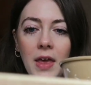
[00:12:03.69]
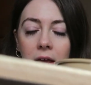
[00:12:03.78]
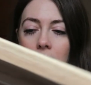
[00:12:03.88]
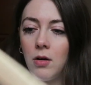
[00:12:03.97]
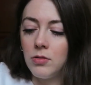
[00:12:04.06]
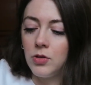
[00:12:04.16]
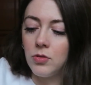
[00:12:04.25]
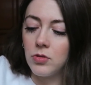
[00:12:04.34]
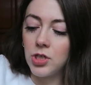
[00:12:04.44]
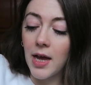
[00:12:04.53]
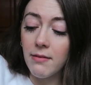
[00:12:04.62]
thing on
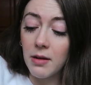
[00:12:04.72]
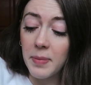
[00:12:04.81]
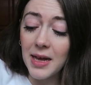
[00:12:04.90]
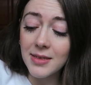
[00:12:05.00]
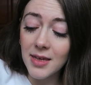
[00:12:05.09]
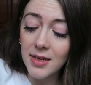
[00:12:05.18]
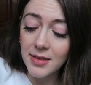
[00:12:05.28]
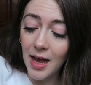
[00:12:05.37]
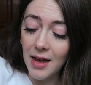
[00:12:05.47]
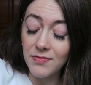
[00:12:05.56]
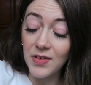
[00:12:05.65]
your sharing platter to
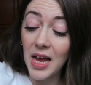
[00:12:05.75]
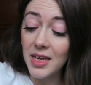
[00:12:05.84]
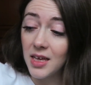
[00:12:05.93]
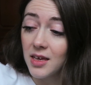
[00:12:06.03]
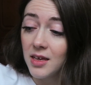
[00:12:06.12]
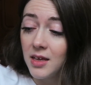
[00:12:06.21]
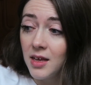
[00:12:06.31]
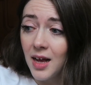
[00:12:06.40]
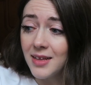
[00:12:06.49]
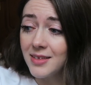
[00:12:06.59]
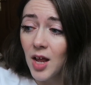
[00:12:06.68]
have, like,
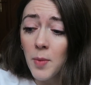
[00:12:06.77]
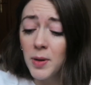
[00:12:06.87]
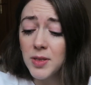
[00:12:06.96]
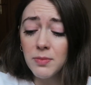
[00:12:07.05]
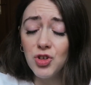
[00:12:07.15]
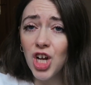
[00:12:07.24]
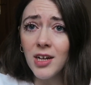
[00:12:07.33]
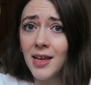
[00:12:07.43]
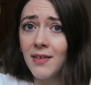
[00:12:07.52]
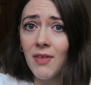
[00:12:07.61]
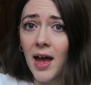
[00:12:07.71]
I don't know, put some
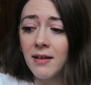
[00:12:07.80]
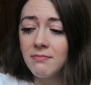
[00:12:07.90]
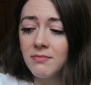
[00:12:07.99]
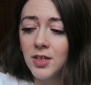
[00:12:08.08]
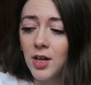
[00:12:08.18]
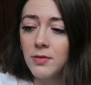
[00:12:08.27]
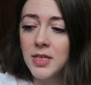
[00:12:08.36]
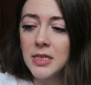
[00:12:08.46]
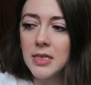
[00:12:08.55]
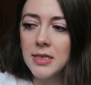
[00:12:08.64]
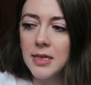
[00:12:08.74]
chutney in there. You know, 'tis
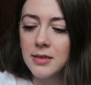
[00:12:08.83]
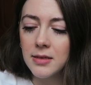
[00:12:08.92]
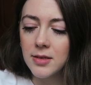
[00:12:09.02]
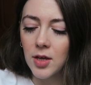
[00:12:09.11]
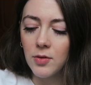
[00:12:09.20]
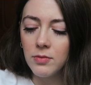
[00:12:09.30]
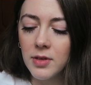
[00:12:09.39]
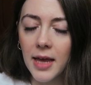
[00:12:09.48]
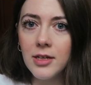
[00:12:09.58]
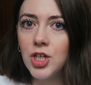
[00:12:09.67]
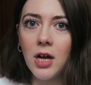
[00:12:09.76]
the season soon,
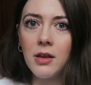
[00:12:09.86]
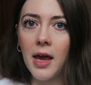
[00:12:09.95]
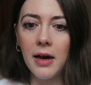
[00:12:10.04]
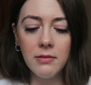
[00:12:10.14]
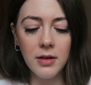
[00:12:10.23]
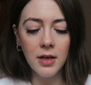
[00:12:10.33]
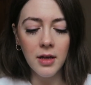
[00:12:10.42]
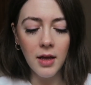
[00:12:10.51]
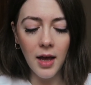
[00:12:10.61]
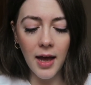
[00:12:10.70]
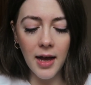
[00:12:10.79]
get your chutney out
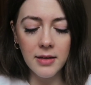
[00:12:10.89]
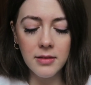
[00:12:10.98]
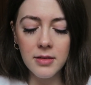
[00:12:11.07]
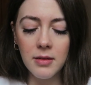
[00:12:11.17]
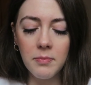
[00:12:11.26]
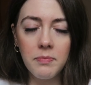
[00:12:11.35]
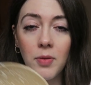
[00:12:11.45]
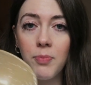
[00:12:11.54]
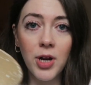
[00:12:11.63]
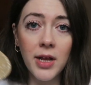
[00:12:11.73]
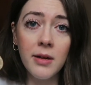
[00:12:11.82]
and
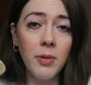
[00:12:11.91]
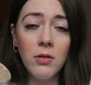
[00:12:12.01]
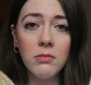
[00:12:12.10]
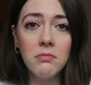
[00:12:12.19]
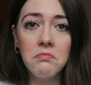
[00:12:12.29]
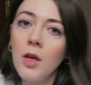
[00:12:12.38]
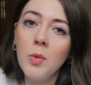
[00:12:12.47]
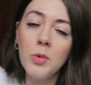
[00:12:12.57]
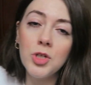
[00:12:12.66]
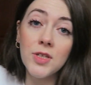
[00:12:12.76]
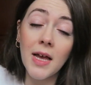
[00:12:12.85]
put it in a bowl.
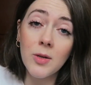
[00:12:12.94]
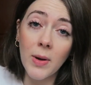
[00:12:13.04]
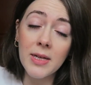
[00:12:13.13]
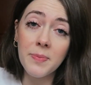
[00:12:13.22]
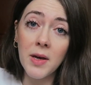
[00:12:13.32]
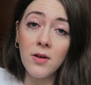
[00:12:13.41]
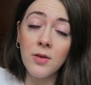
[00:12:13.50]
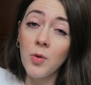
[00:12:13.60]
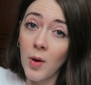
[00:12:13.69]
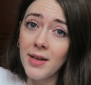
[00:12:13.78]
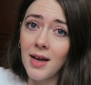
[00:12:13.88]
Which segues me on
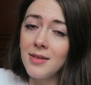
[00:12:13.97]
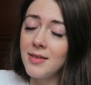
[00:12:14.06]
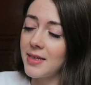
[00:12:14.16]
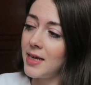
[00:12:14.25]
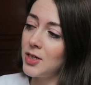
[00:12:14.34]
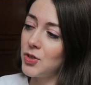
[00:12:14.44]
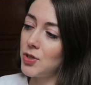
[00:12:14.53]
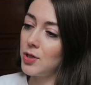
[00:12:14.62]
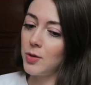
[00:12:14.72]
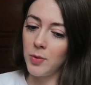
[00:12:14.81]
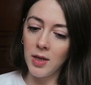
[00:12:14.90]
quite nicely
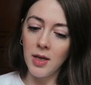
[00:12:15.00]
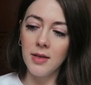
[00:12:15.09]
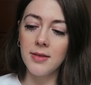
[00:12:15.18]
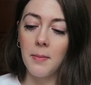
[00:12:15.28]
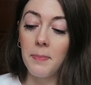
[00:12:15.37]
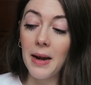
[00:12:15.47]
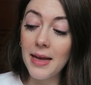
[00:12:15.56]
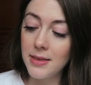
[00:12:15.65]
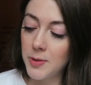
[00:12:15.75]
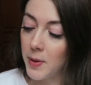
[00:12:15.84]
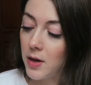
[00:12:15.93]
to some
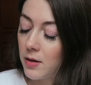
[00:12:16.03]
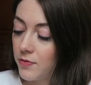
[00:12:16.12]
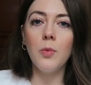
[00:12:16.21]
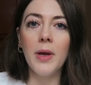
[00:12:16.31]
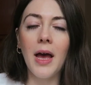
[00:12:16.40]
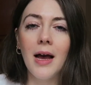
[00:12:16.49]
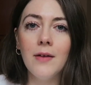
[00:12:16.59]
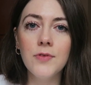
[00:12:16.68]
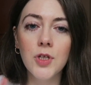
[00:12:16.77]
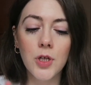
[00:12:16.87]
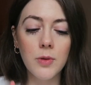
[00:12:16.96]
plates we got. So we
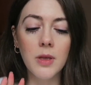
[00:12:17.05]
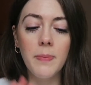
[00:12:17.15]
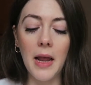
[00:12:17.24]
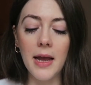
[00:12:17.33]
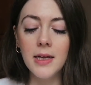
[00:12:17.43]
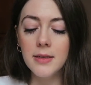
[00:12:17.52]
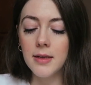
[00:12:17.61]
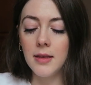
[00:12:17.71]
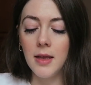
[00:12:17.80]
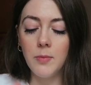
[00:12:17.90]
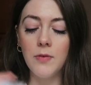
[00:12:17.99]
have 2 of the plates,
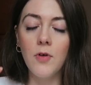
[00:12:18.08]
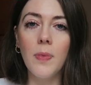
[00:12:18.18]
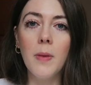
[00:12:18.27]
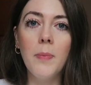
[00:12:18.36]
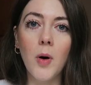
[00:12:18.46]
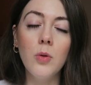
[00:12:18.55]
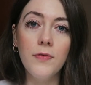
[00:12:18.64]
and then we've got the bowl